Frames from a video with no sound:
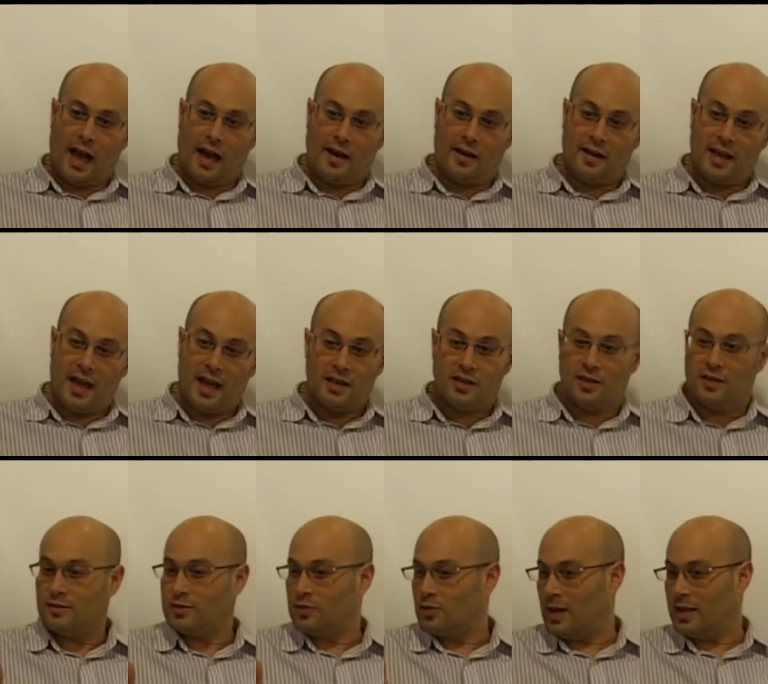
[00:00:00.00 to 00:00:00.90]
And at the age
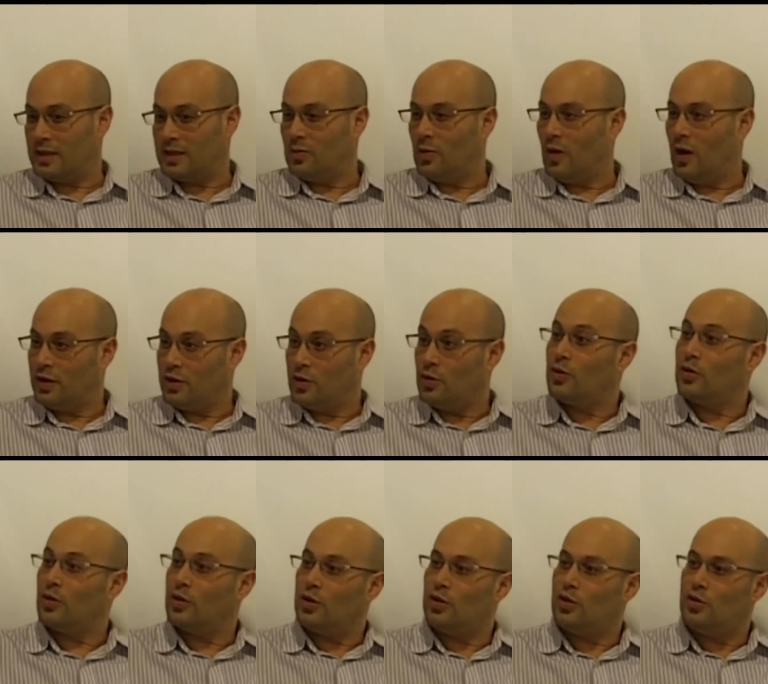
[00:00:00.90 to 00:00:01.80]
of 21,
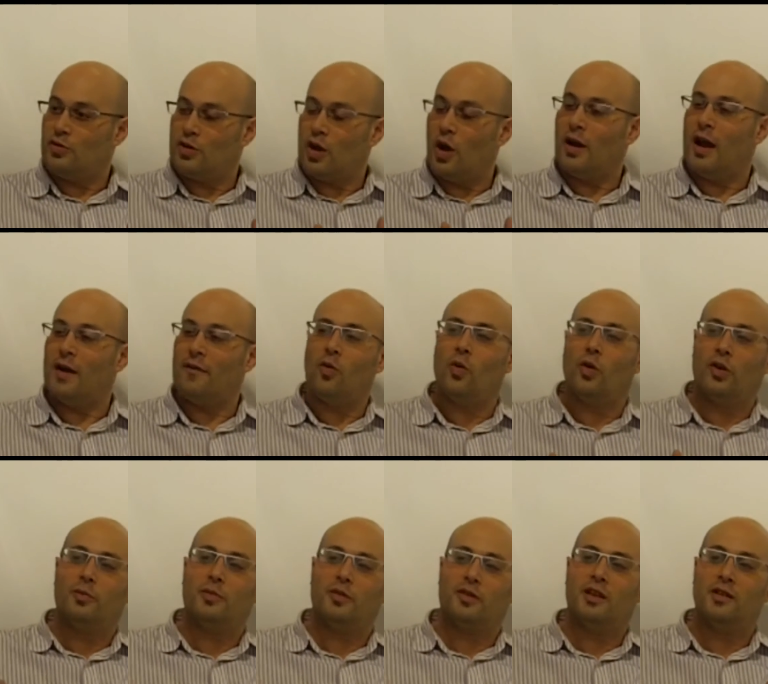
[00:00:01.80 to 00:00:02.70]
you don't ever
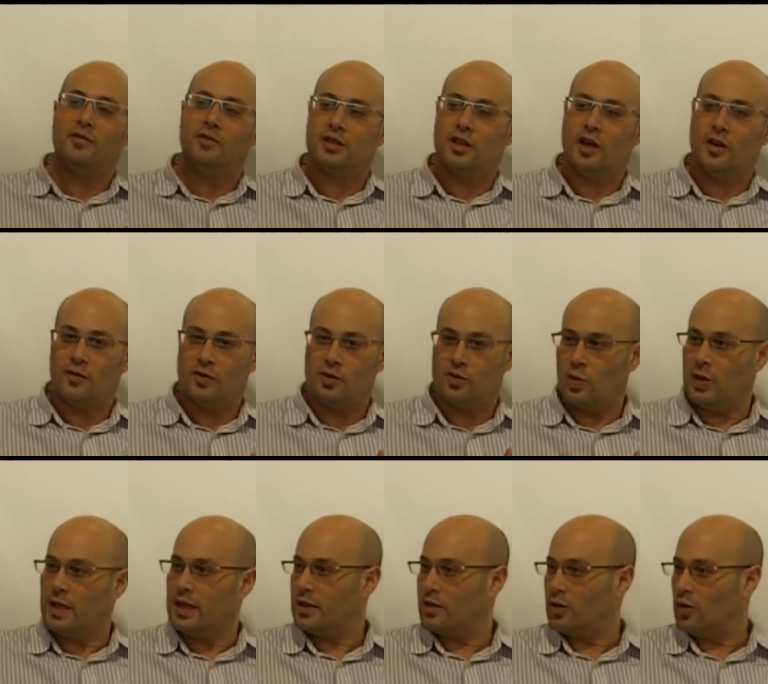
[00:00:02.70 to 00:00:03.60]
want to perceive yourself as
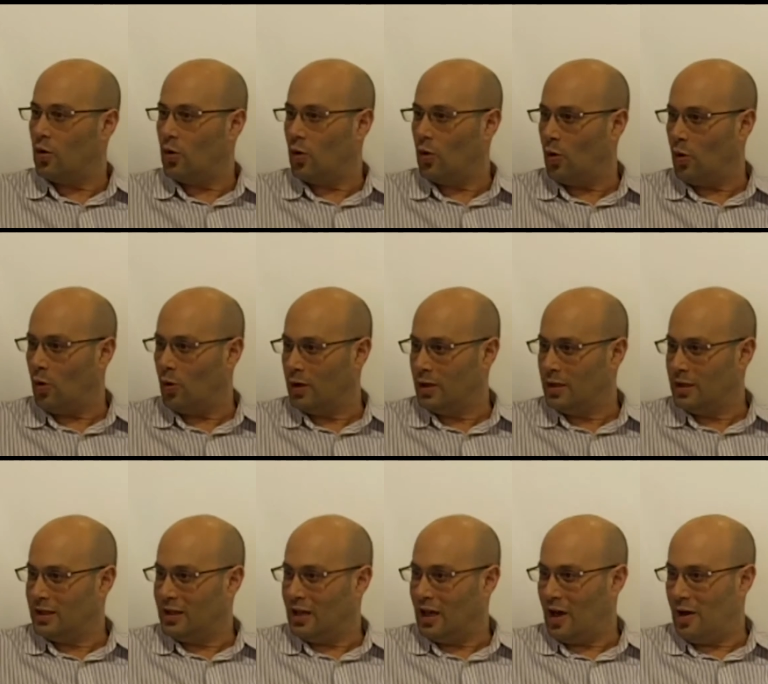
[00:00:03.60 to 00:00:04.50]
weak or
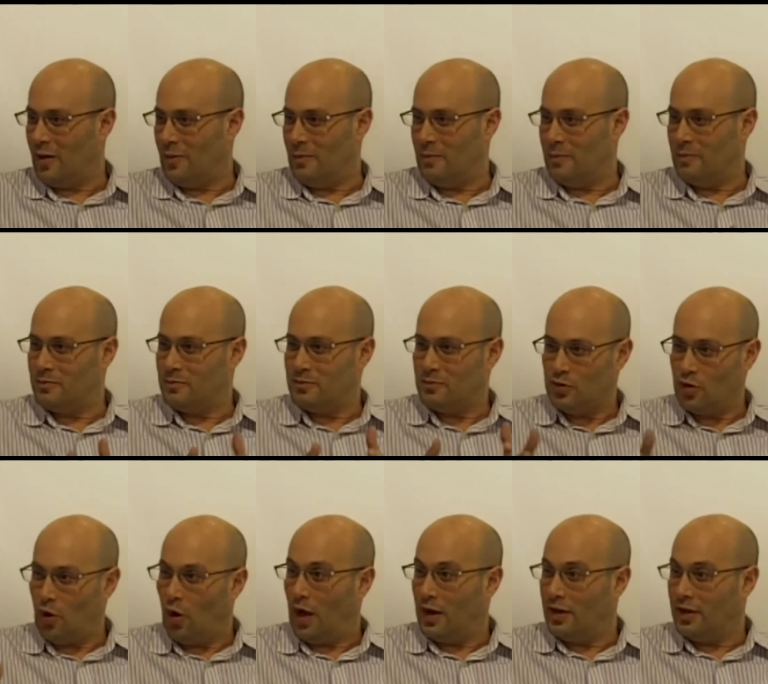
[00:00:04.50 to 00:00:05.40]

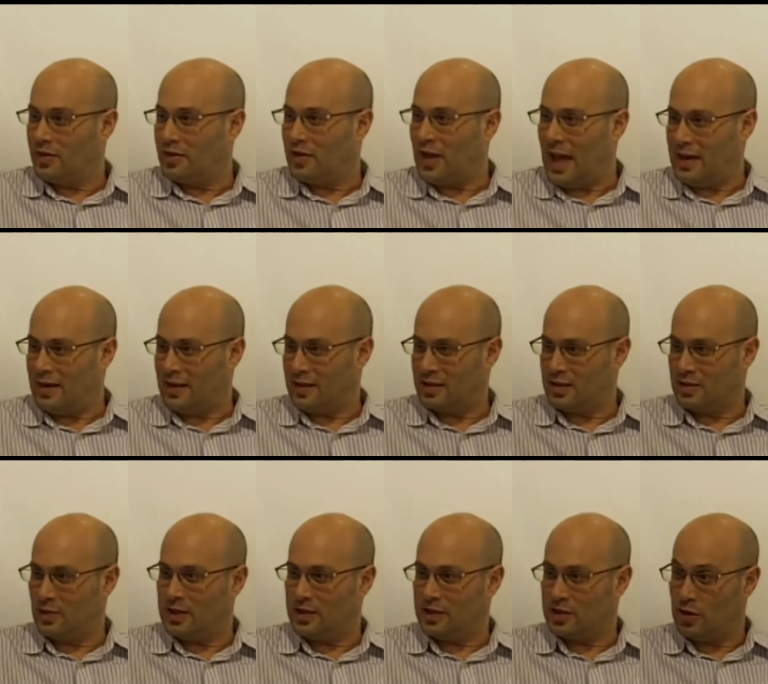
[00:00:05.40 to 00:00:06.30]
not understanding the
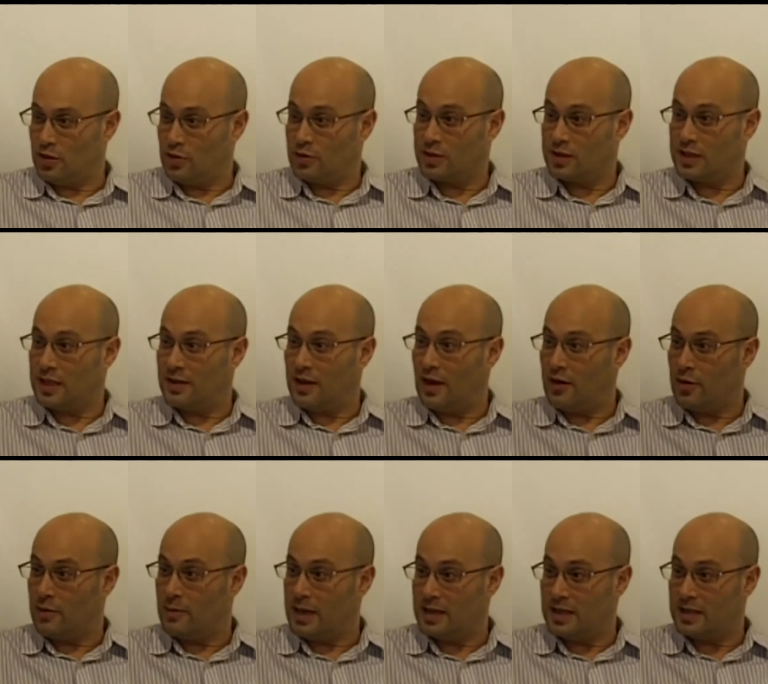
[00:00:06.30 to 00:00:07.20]
situation. So you'll sit there
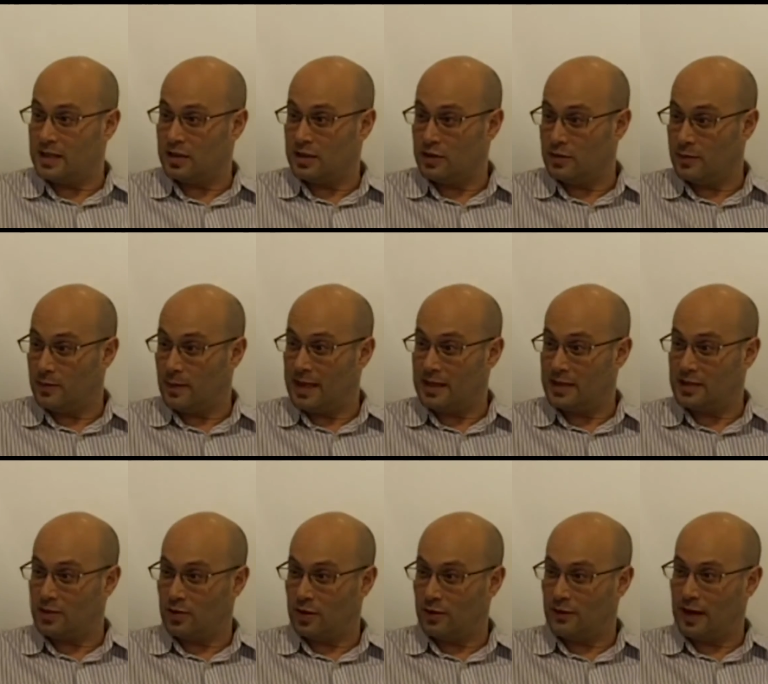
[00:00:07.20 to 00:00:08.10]
and you make decisions
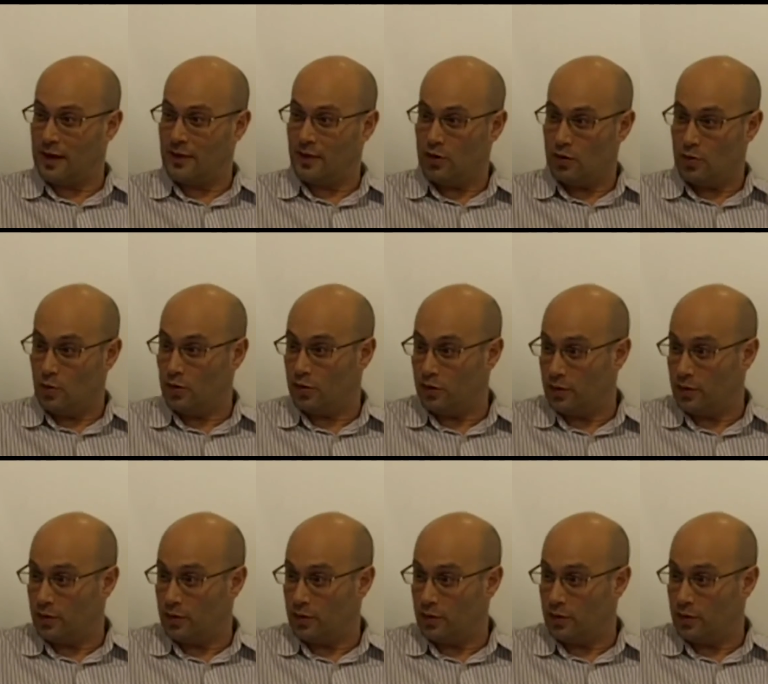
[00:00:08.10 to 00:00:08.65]
based on the fact that you